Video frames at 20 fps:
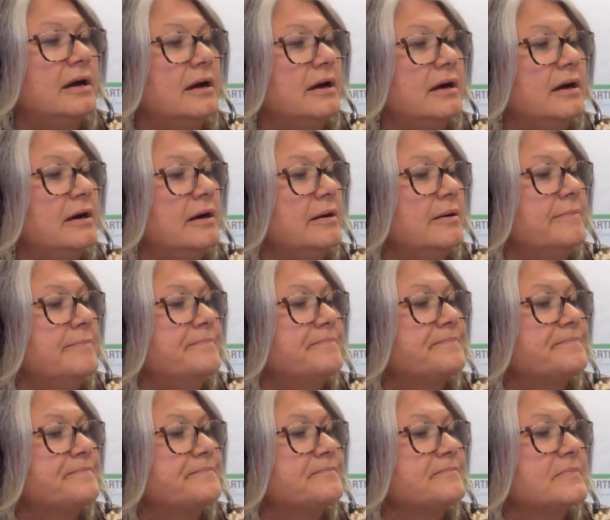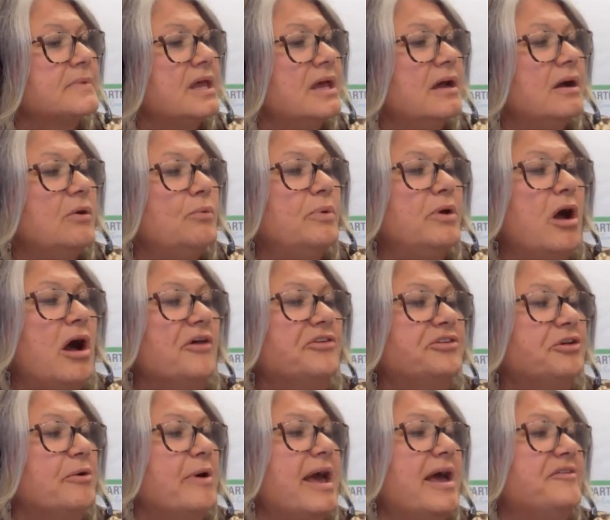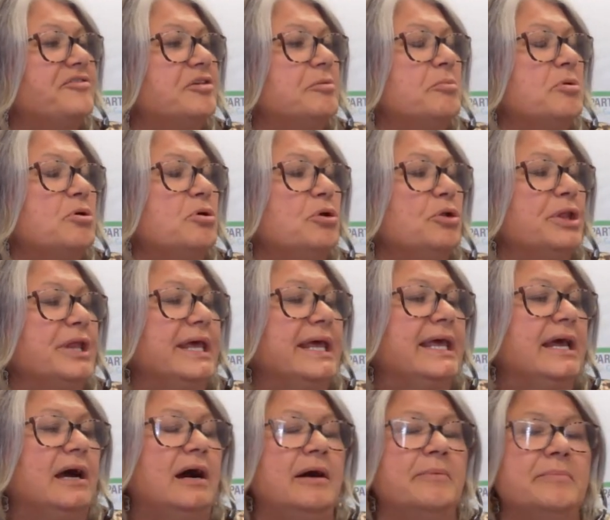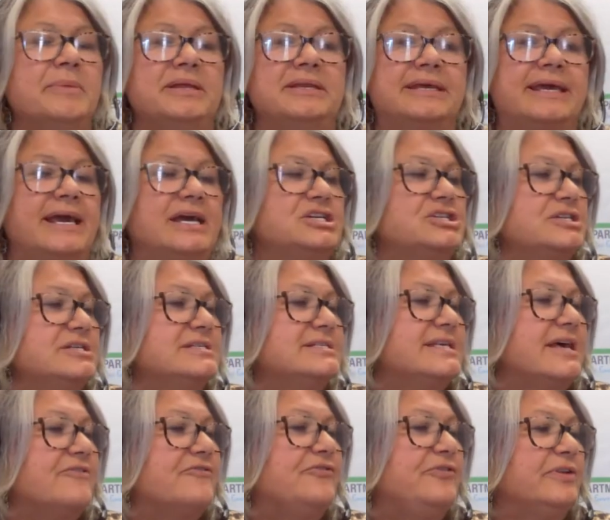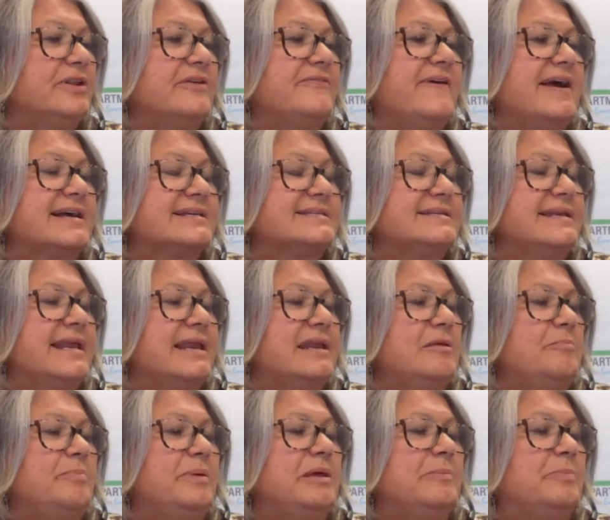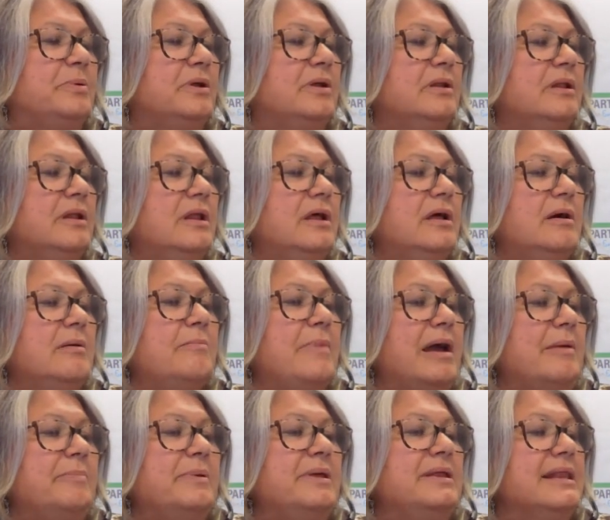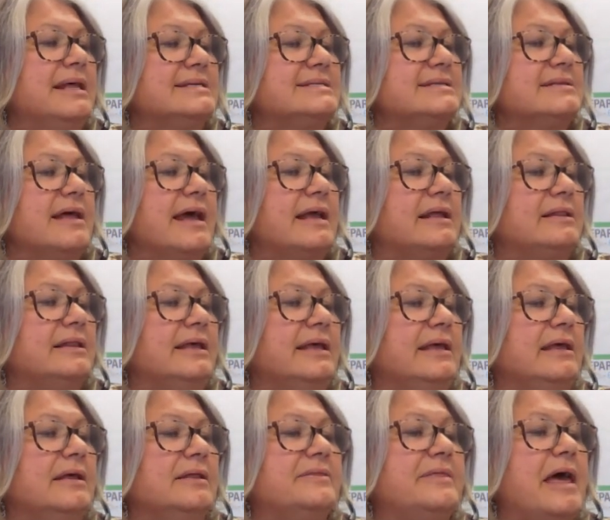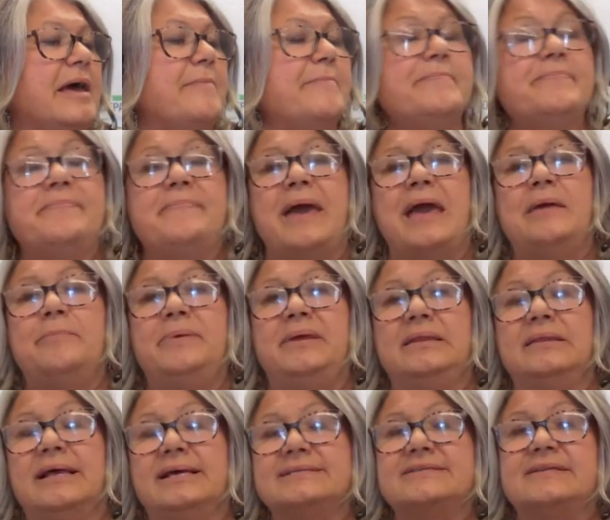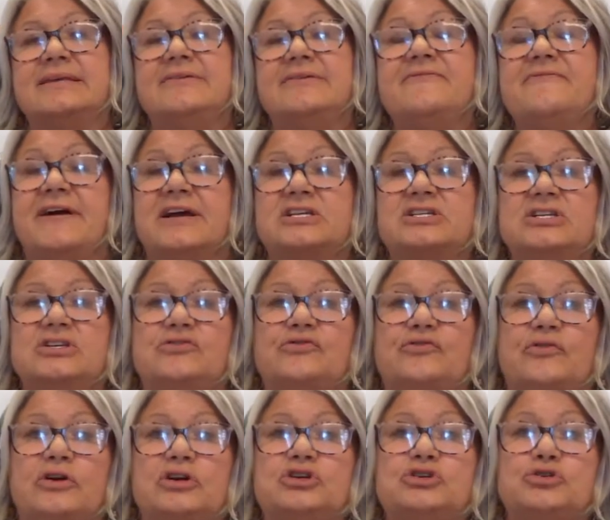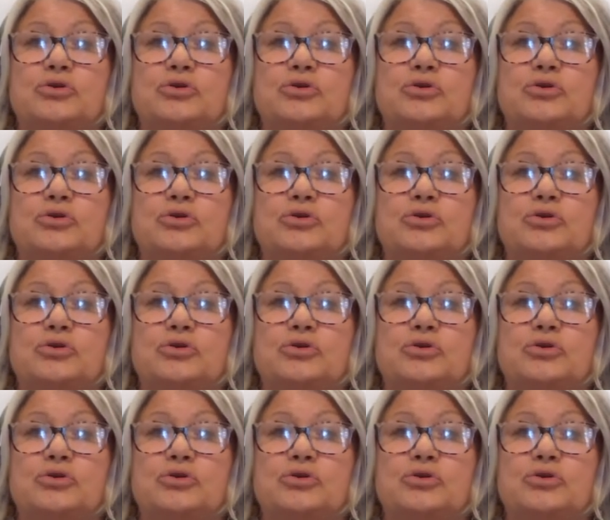We also had some early indications that fully vaccinated people might be less likely, that may be less infectious for a